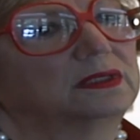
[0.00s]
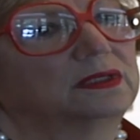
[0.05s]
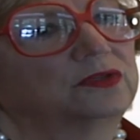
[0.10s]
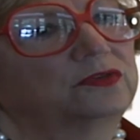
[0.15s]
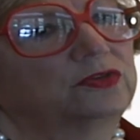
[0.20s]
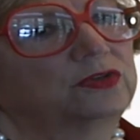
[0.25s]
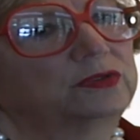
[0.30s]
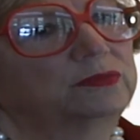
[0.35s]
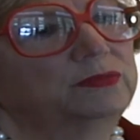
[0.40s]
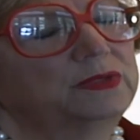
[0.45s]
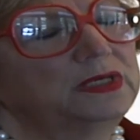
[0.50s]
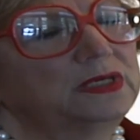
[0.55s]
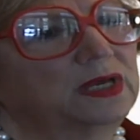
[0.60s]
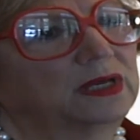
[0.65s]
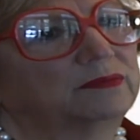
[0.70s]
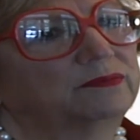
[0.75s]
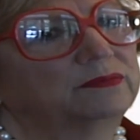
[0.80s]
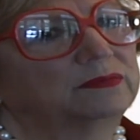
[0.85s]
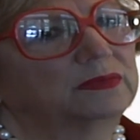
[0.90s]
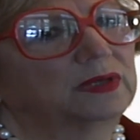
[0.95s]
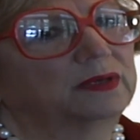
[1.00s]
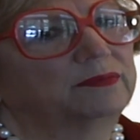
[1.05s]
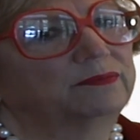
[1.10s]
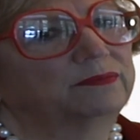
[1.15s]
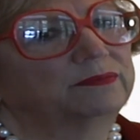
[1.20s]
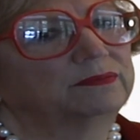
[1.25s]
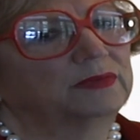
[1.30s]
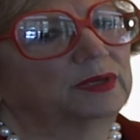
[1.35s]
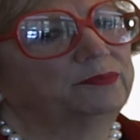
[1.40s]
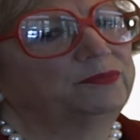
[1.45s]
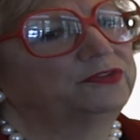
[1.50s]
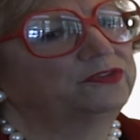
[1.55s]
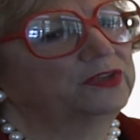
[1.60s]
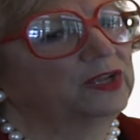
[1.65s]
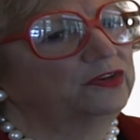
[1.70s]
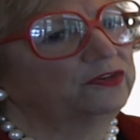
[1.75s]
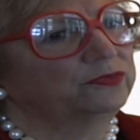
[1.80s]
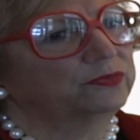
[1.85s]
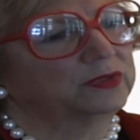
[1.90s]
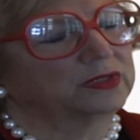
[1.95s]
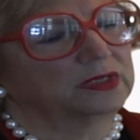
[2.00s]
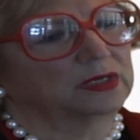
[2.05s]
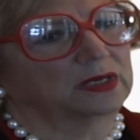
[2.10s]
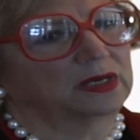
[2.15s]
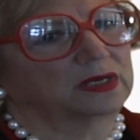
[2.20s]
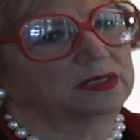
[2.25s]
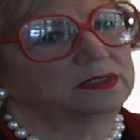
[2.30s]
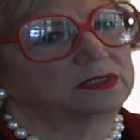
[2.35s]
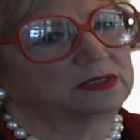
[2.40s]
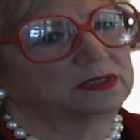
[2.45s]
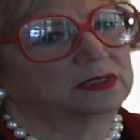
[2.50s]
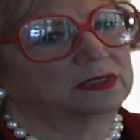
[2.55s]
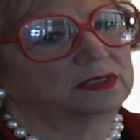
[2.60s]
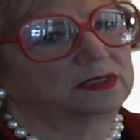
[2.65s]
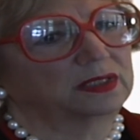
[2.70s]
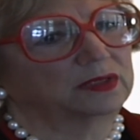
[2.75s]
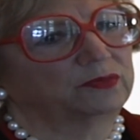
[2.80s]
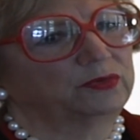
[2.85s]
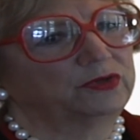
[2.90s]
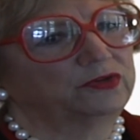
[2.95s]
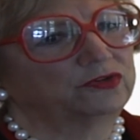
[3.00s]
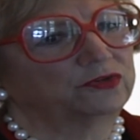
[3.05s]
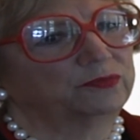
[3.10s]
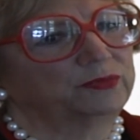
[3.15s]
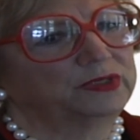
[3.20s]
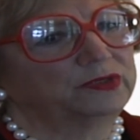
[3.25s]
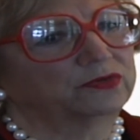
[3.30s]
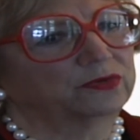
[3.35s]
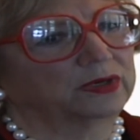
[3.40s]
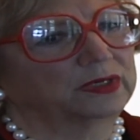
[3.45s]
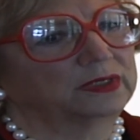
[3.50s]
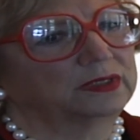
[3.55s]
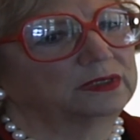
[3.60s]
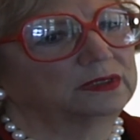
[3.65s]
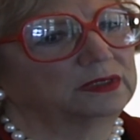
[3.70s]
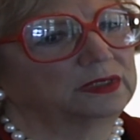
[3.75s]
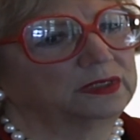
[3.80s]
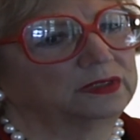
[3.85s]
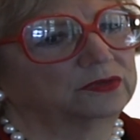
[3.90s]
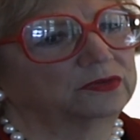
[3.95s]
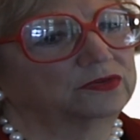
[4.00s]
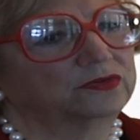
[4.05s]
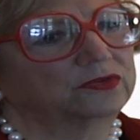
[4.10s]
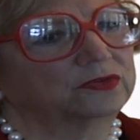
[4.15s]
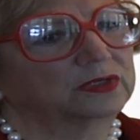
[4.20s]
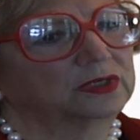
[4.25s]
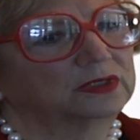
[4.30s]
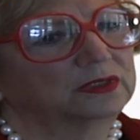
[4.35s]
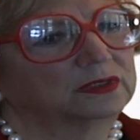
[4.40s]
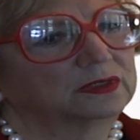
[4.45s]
So to me, I'm obsessed with the idea that we should be training leaders